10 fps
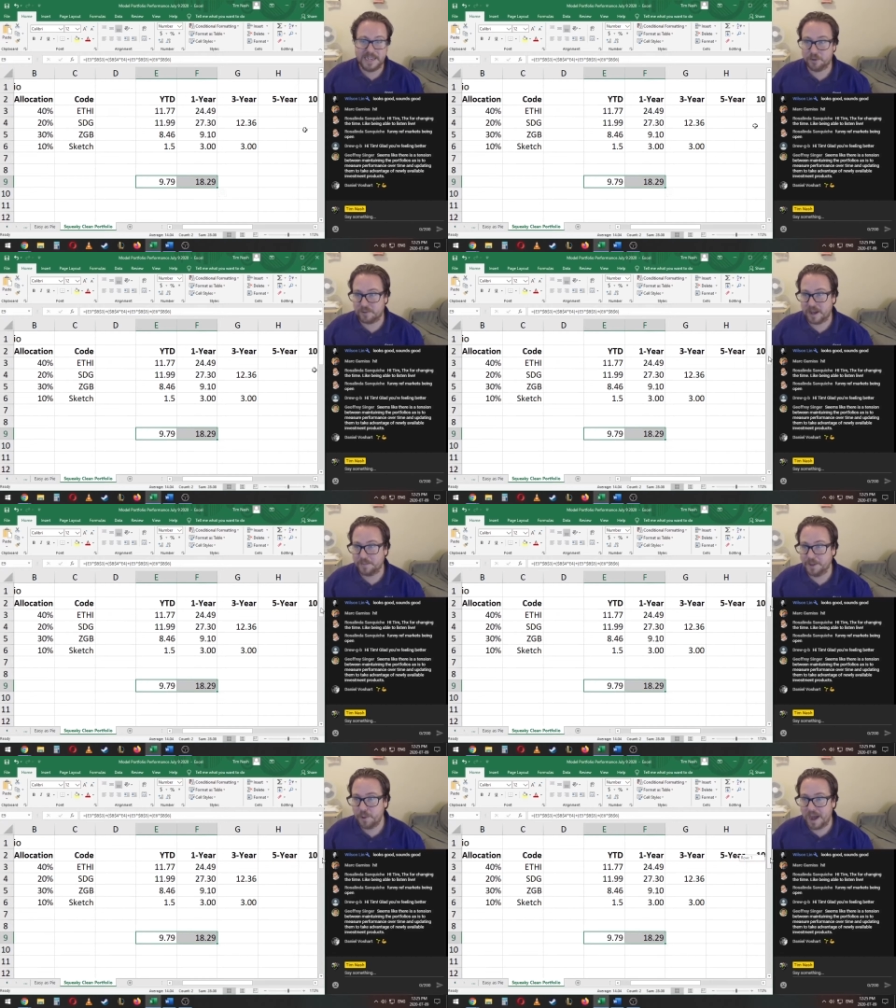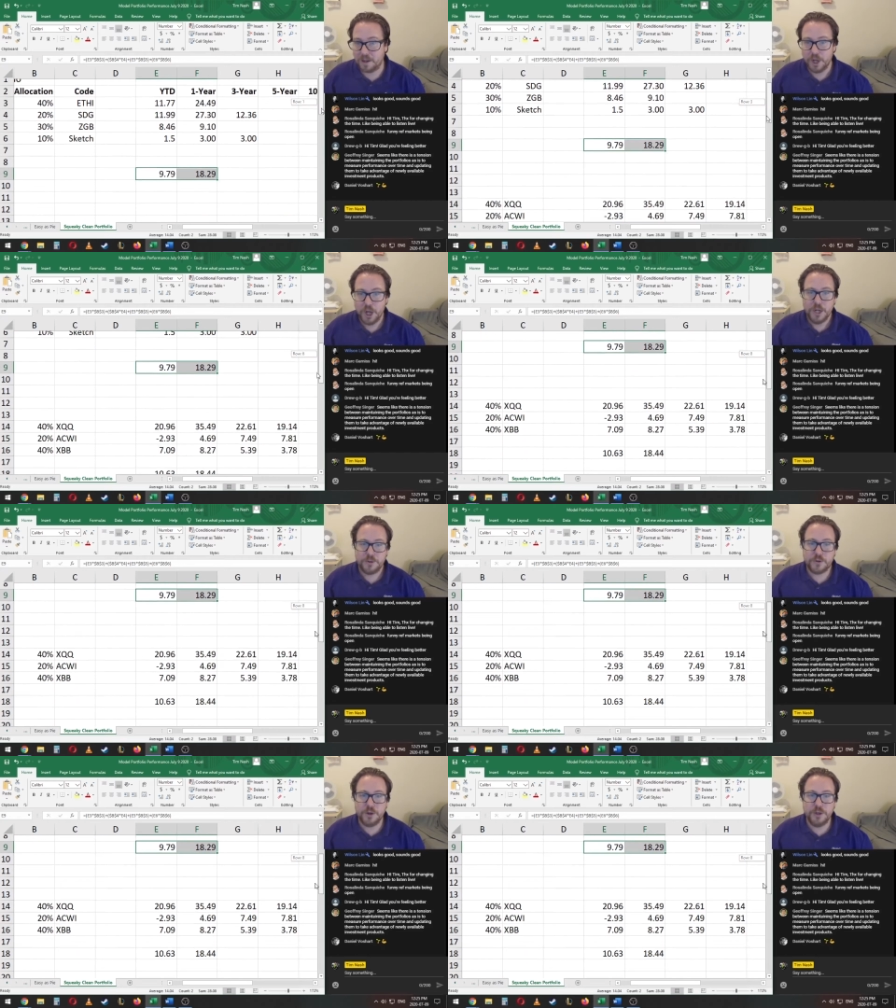incredibly well.
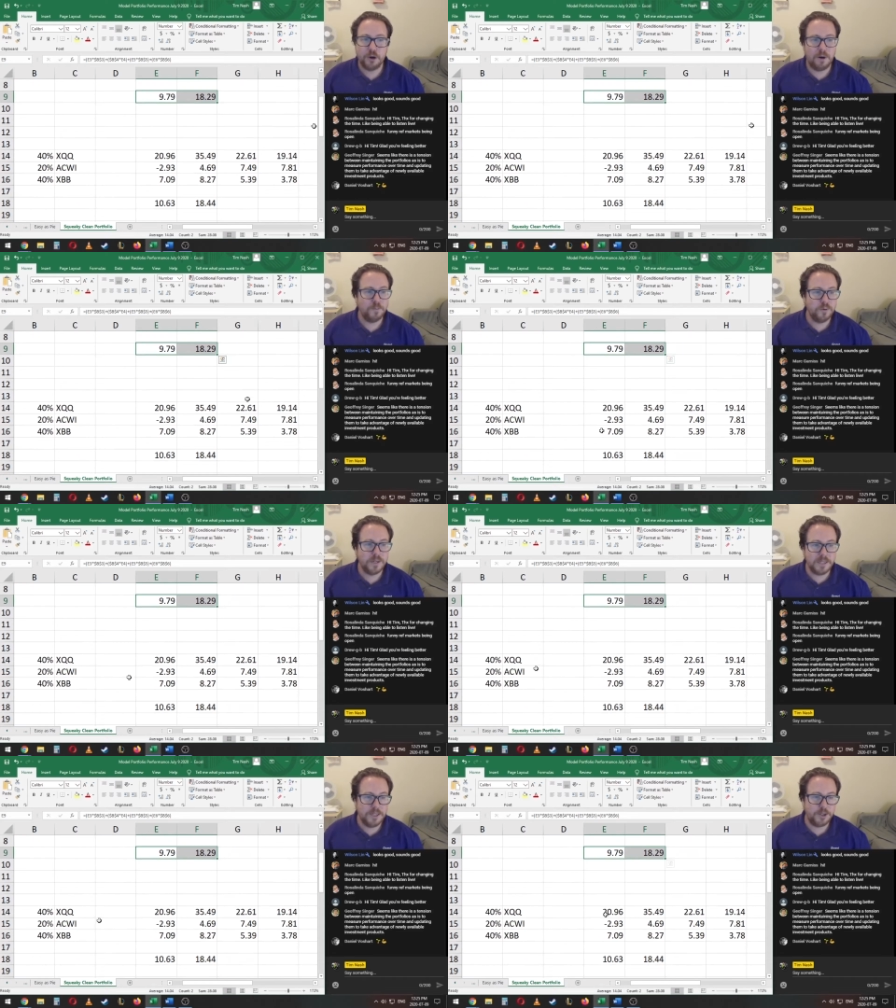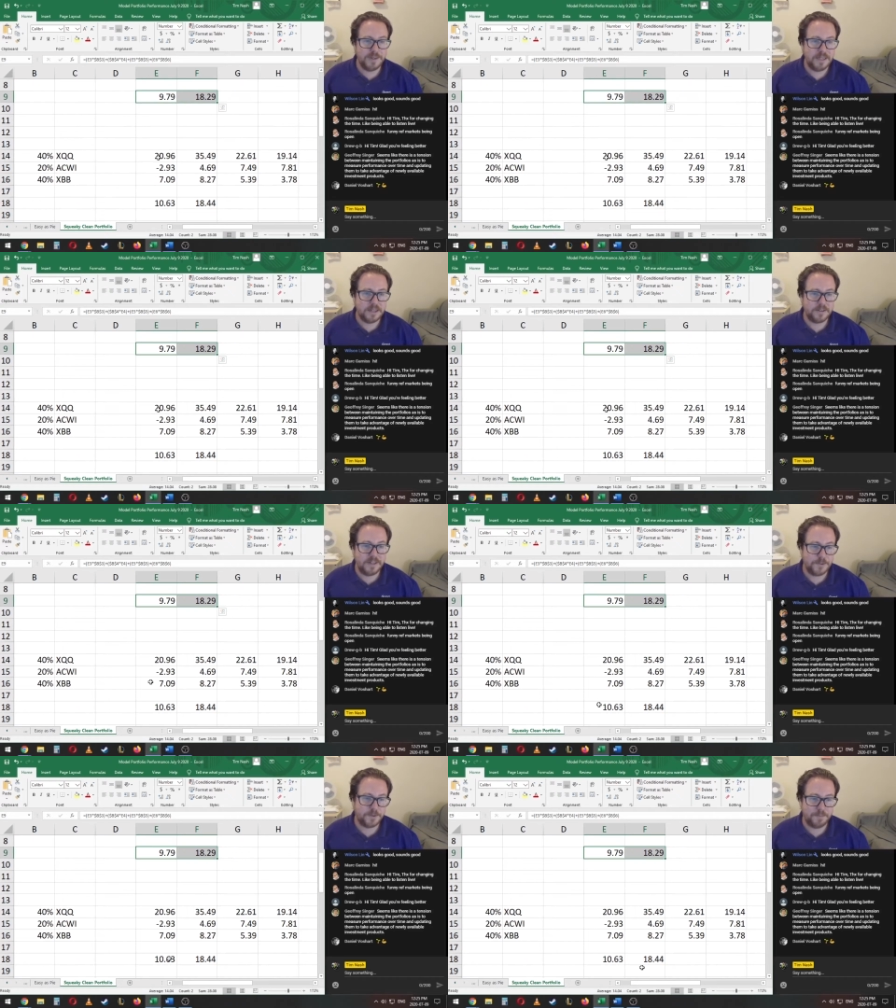So, I'm really doing this
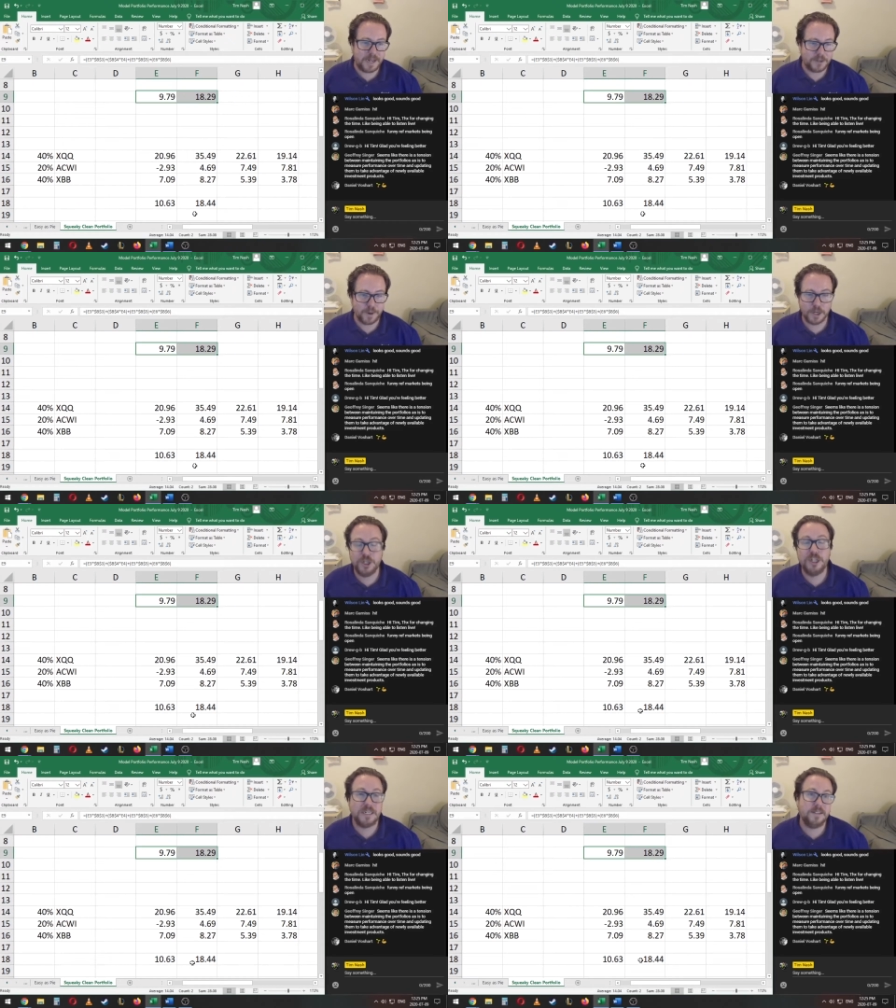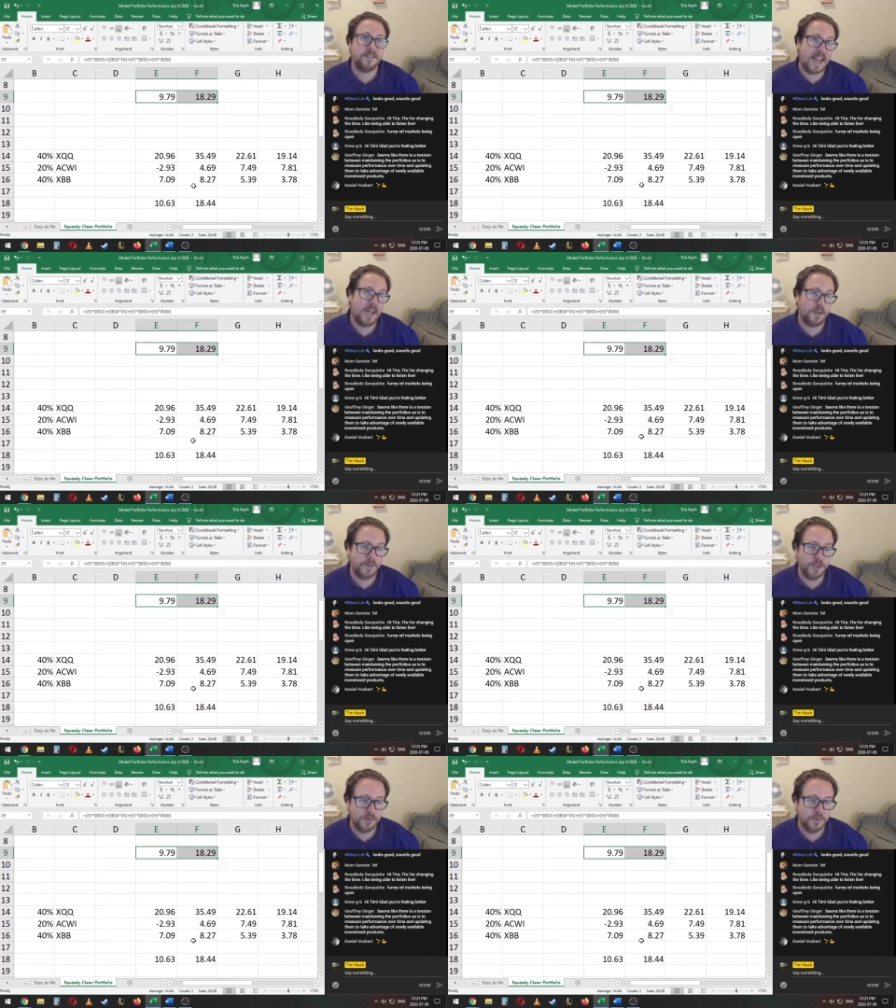different benchmark just to help
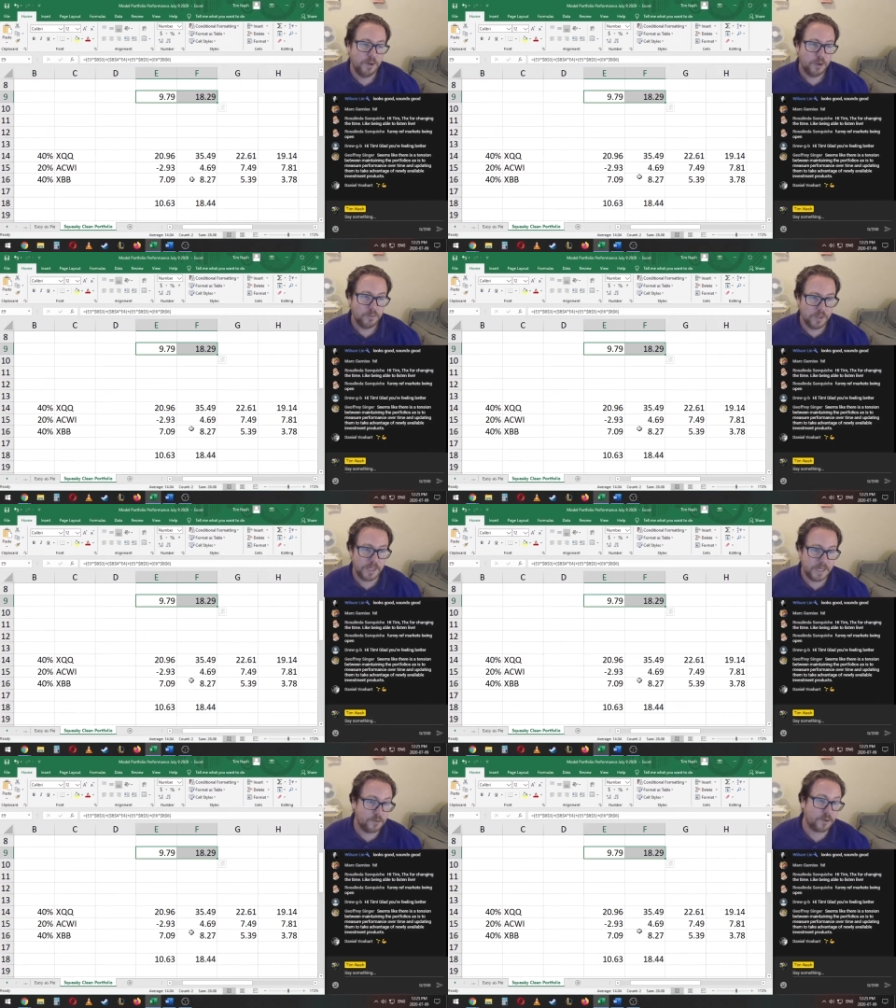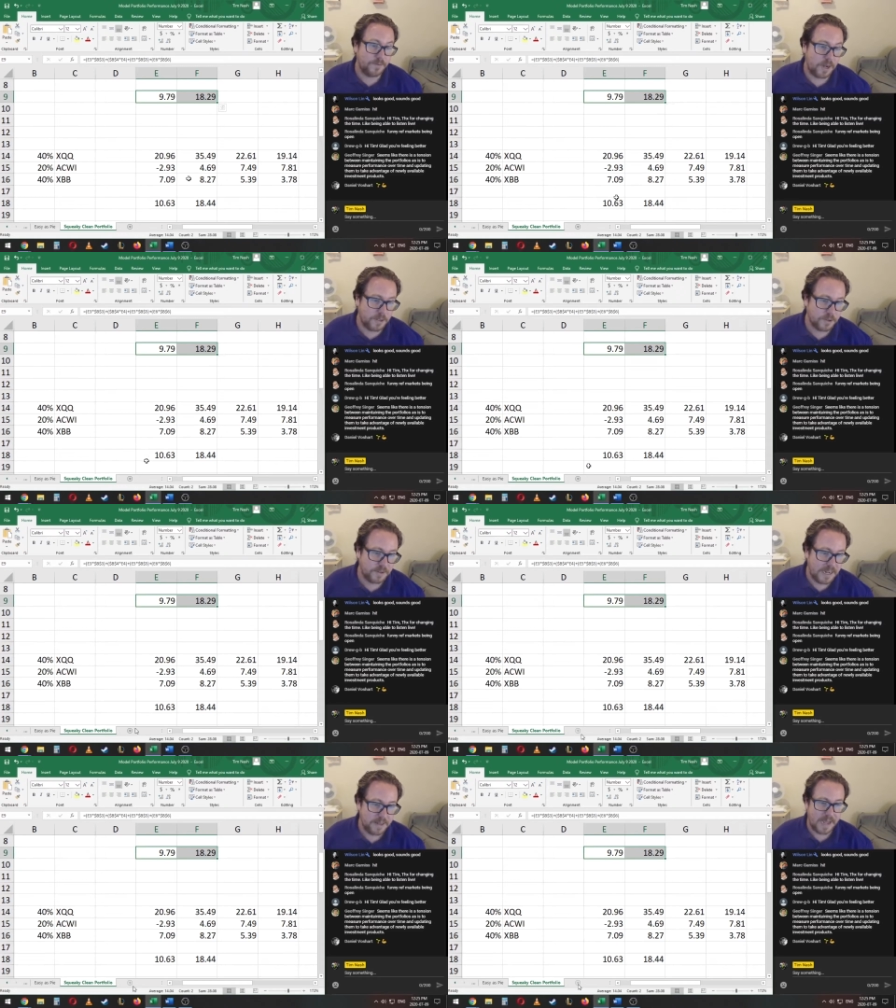you really sort of
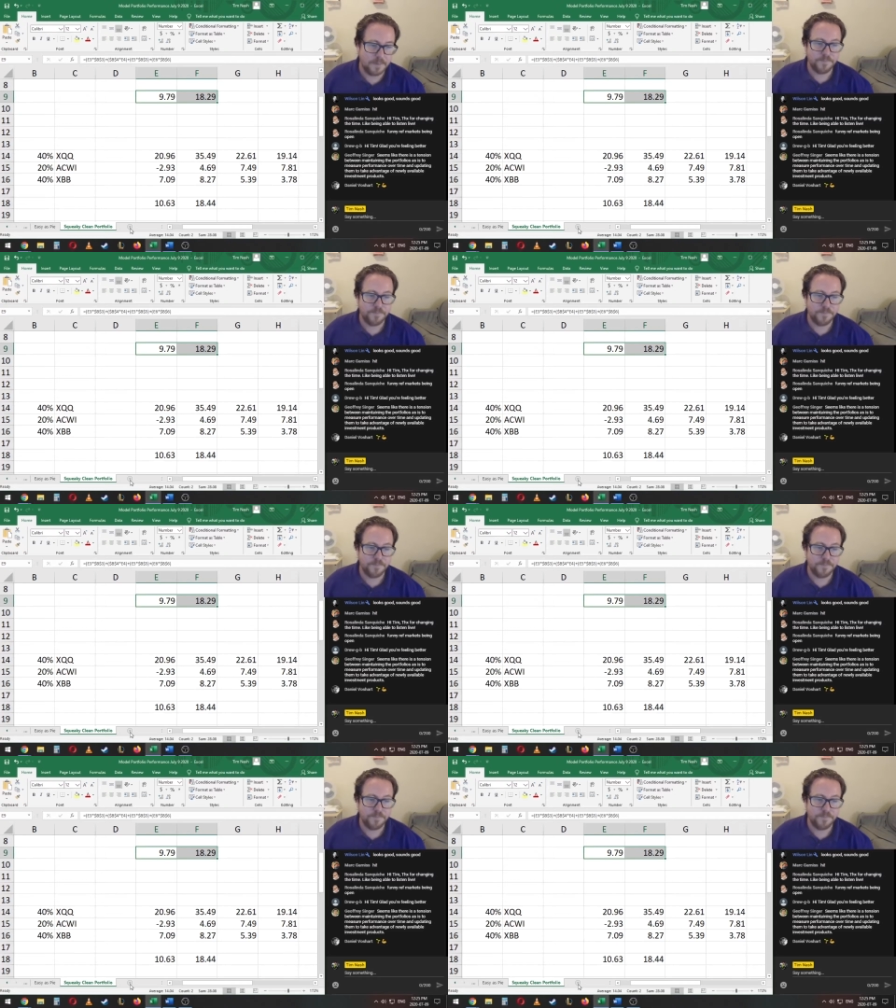understand that.